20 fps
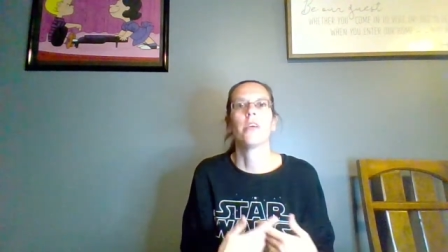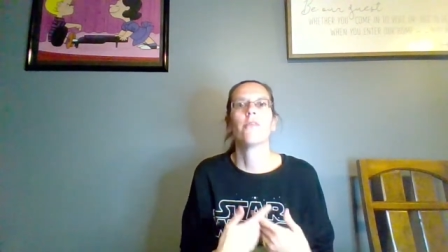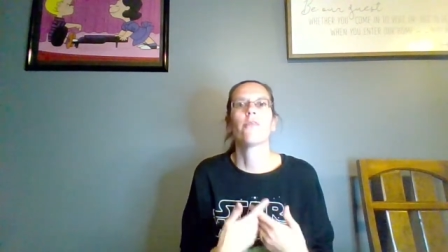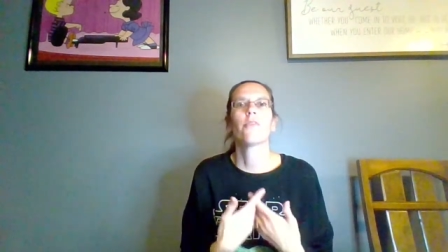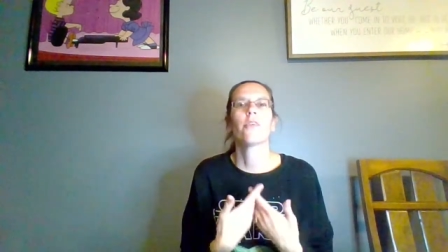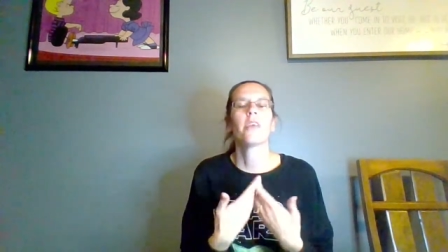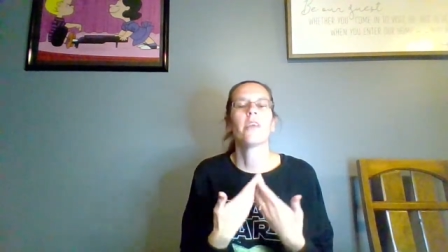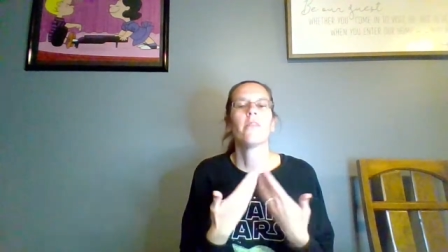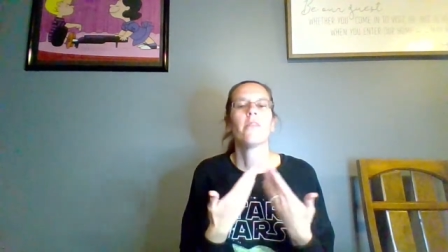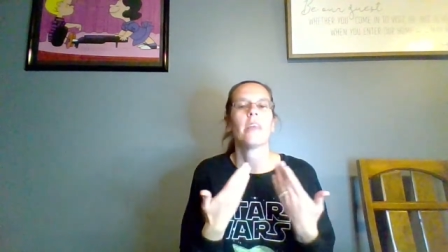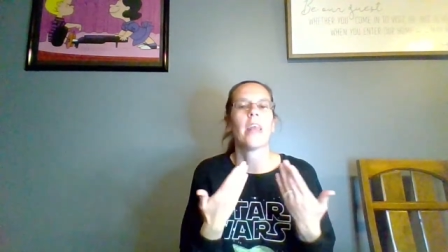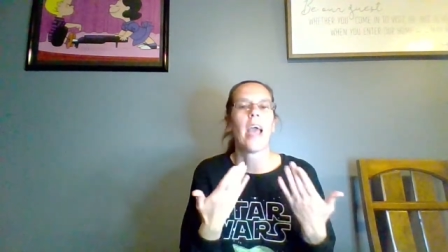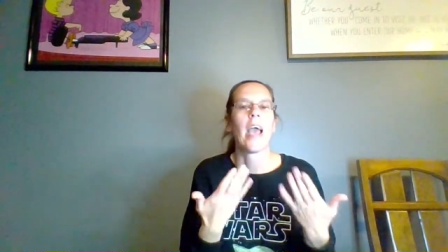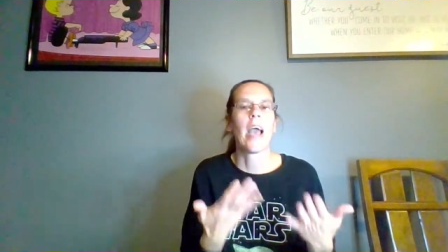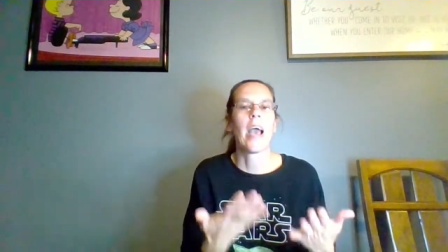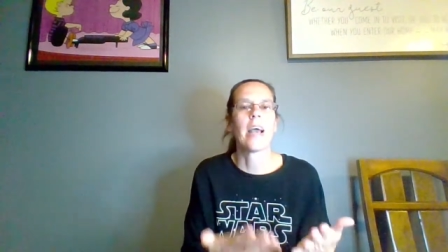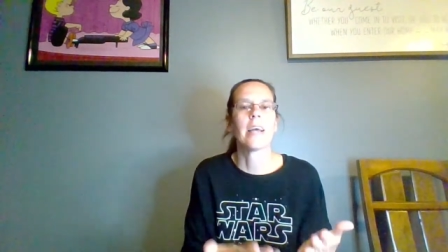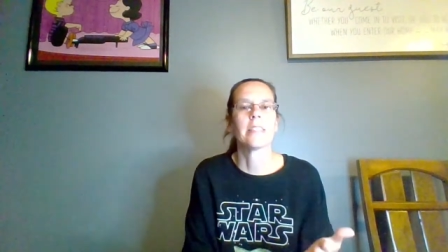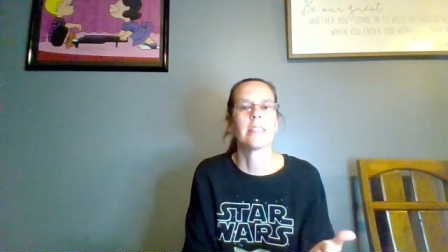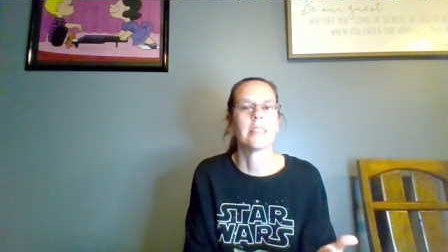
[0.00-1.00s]
Never even
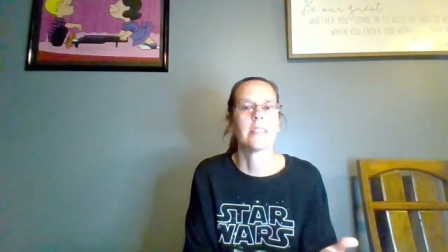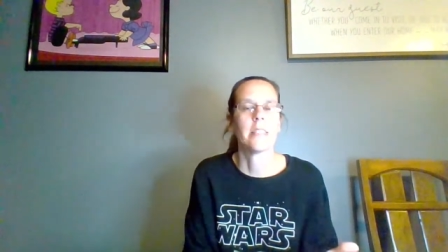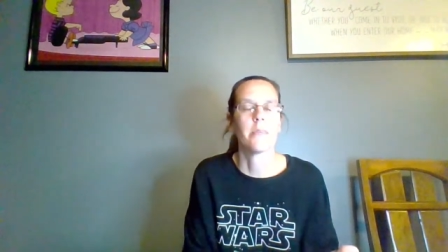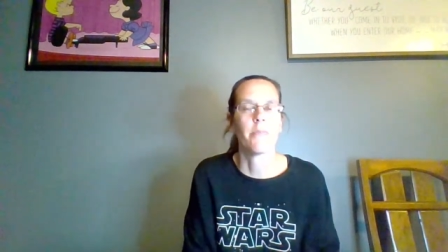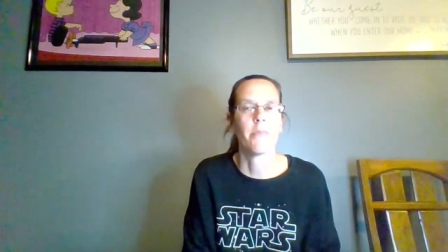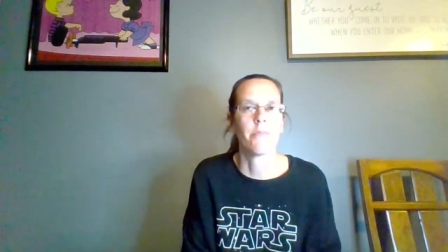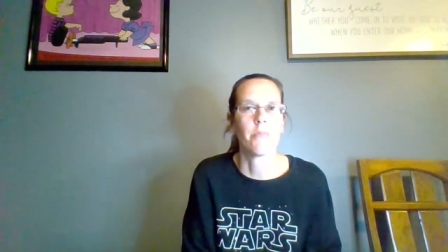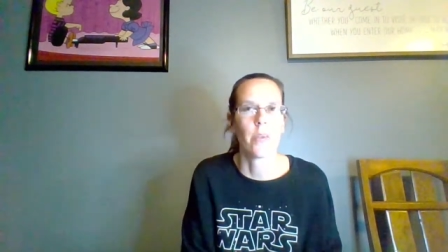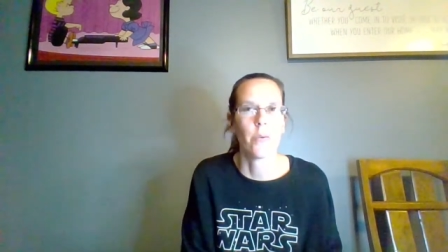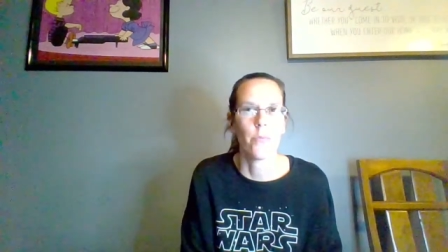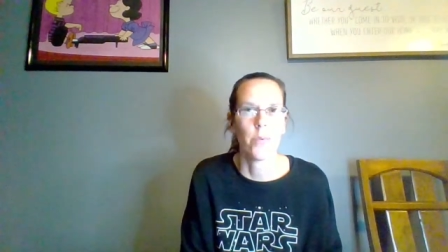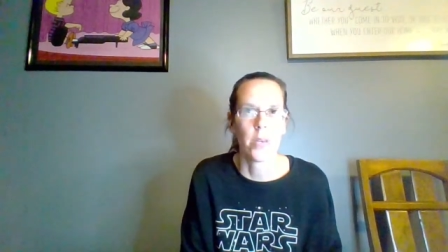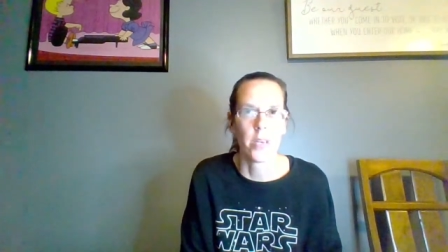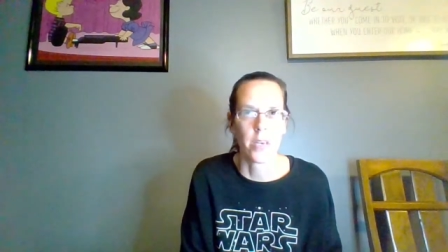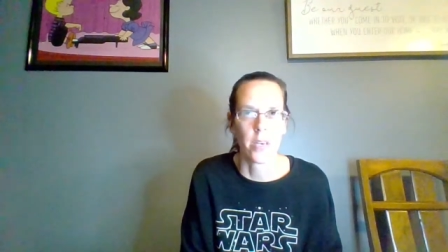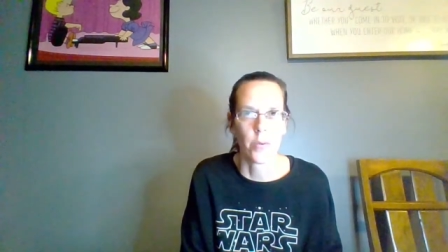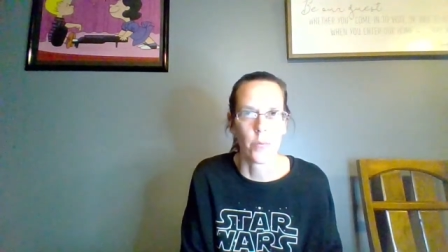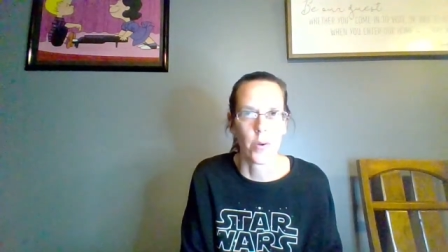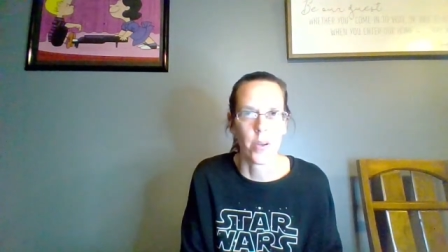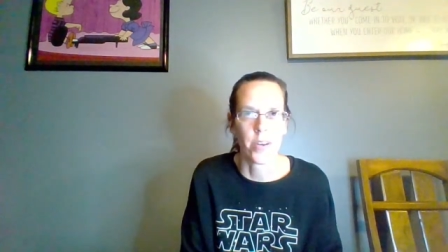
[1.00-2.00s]
asked them if they
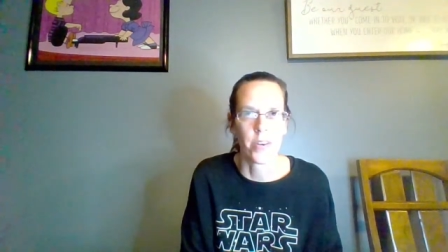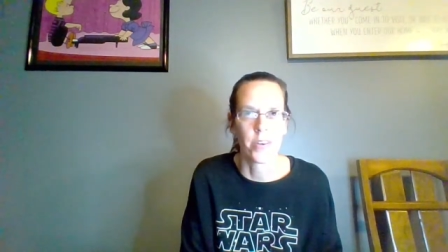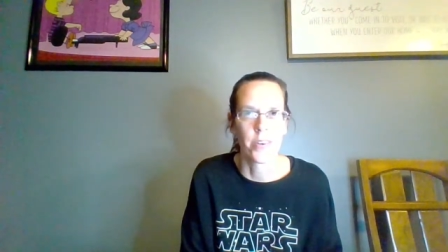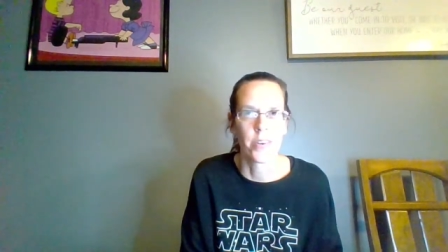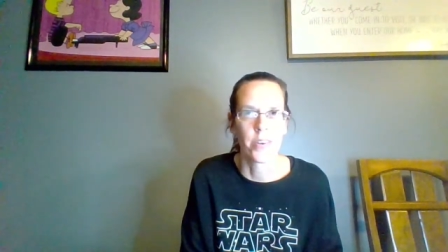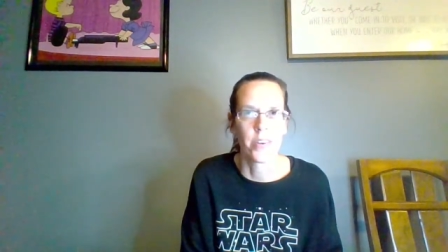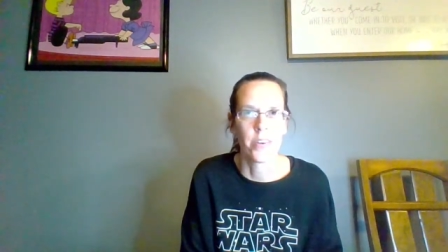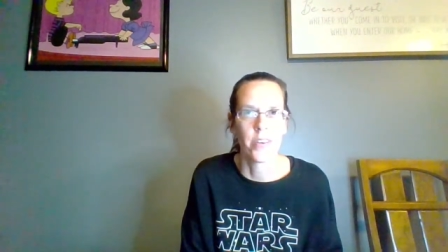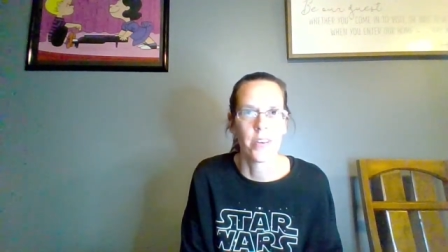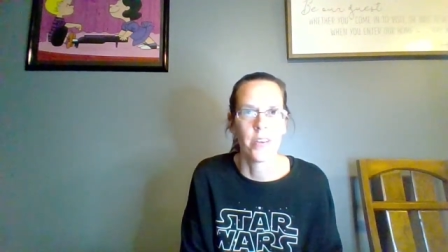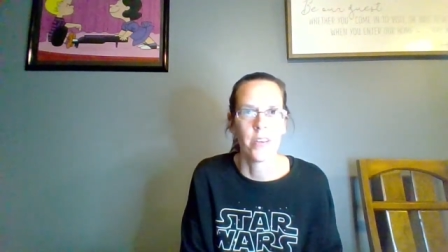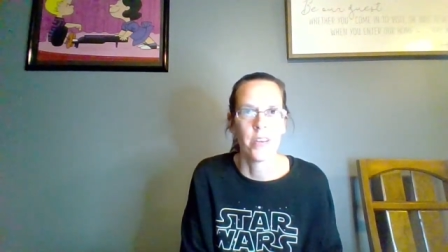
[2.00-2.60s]
went anywhere?